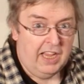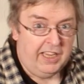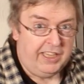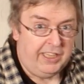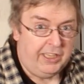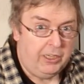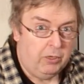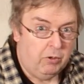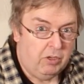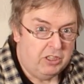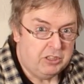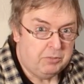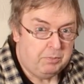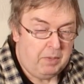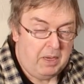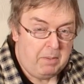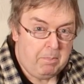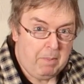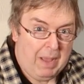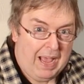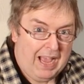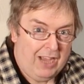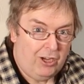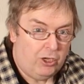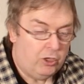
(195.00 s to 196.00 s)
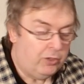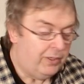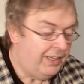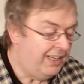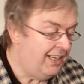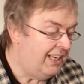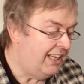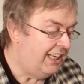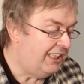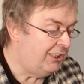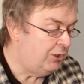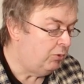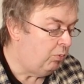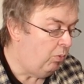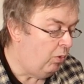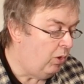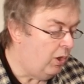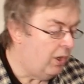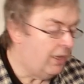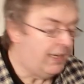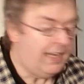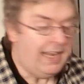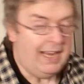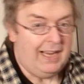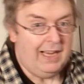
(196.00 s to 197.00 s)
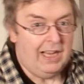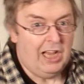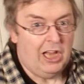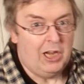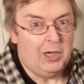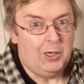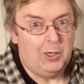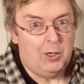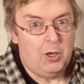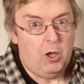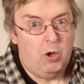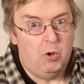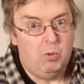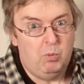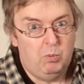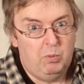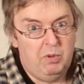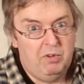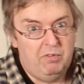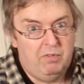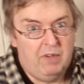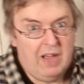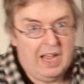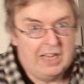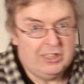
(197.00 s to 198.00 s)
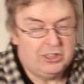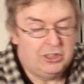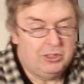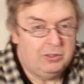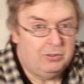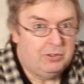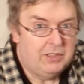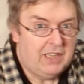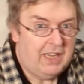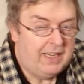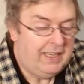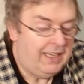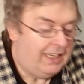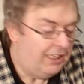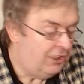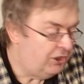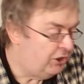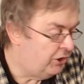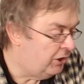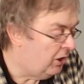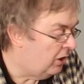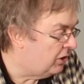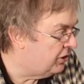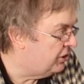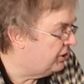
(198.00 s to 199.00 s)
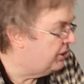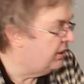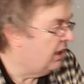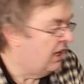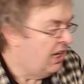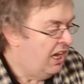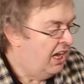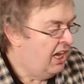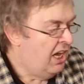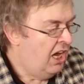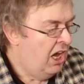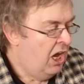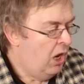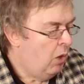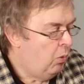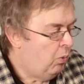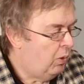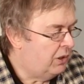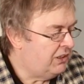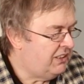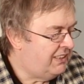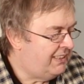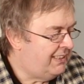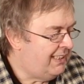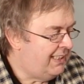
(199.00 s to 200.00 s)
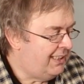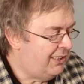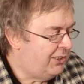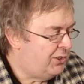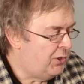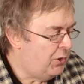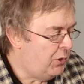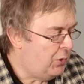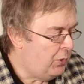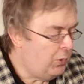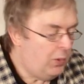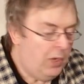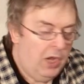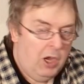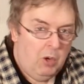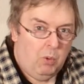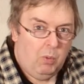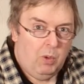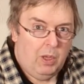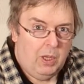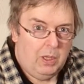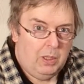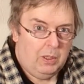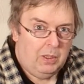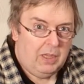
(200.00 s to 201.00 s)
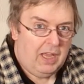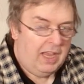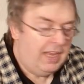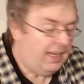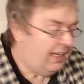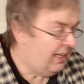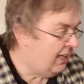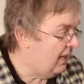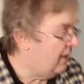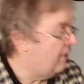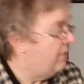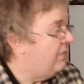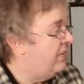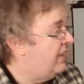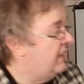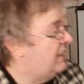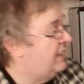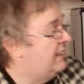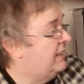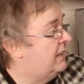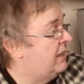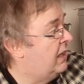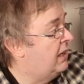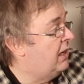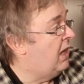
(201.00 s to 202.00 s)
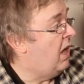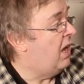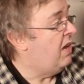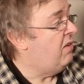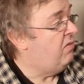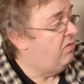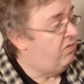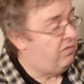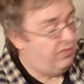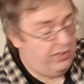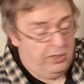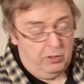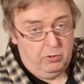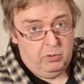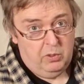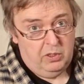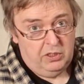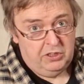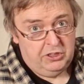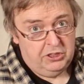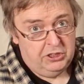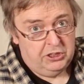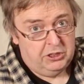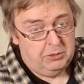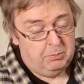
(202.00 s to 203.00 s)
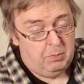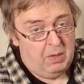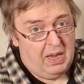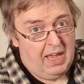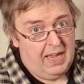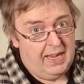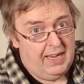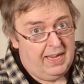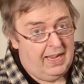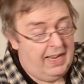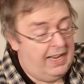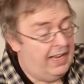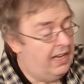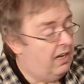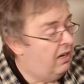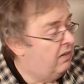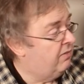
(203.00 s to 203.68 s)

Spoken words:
USB powering is working along with actually taking shots. What does it do? Well, this is a live view display here.